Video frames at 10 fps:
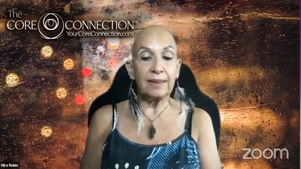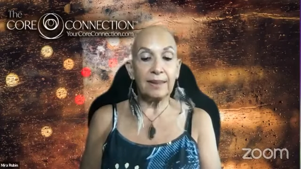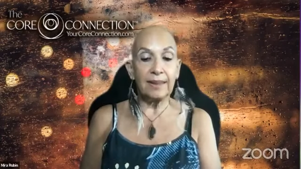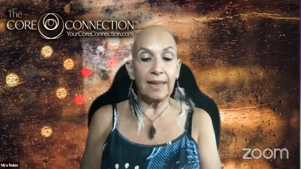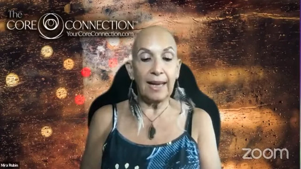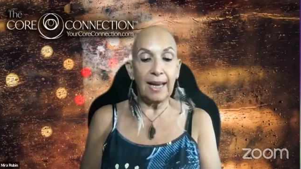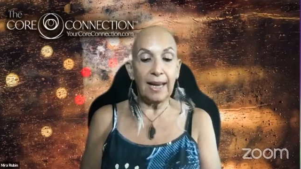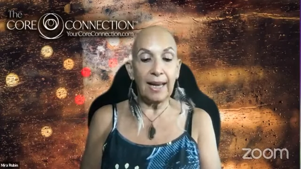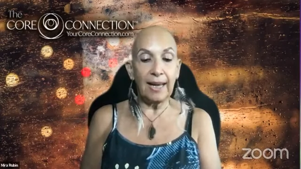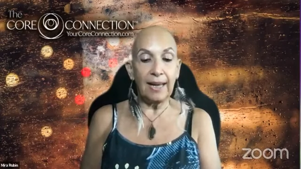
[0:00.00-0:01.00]

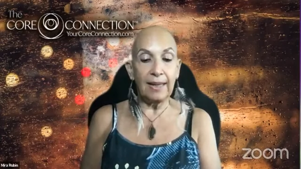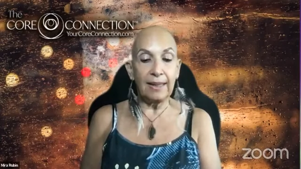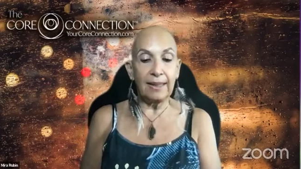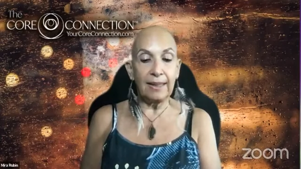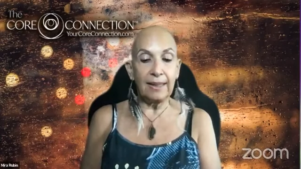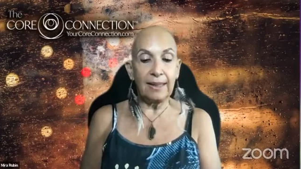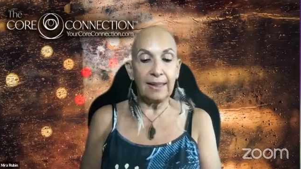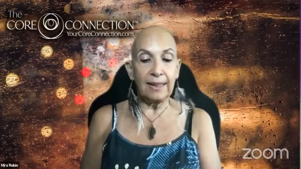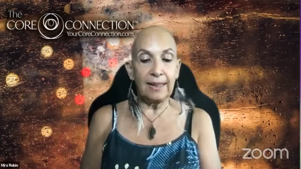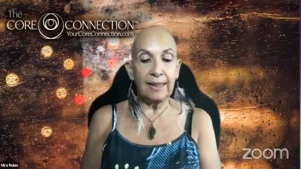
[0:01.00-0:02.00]

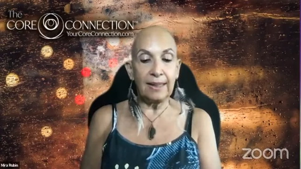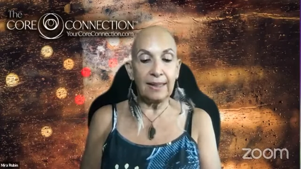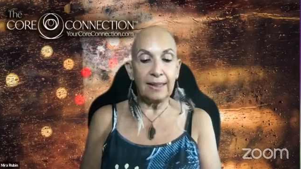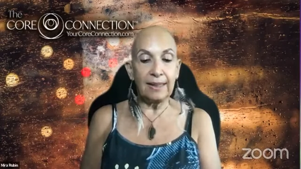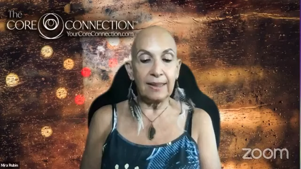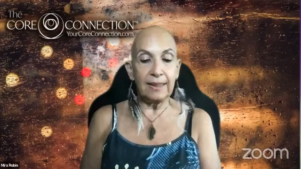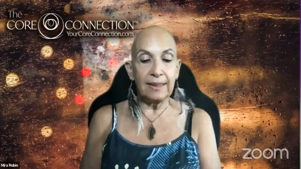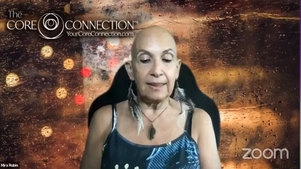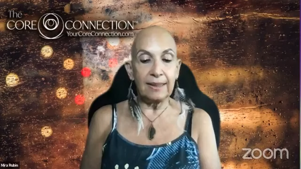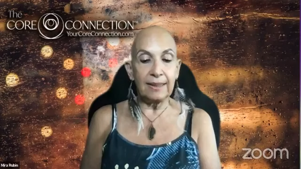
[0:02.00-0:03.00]

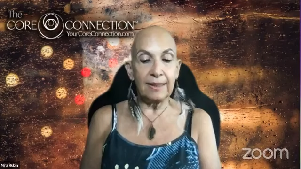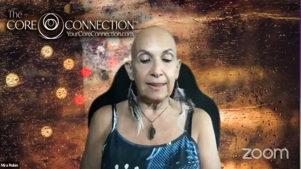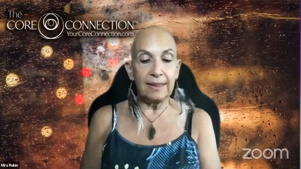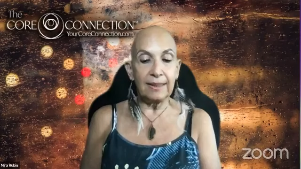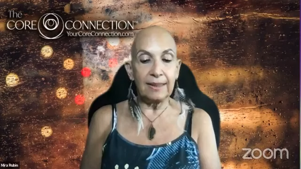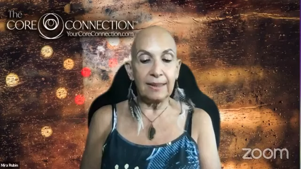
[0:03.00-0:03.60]
[no speech]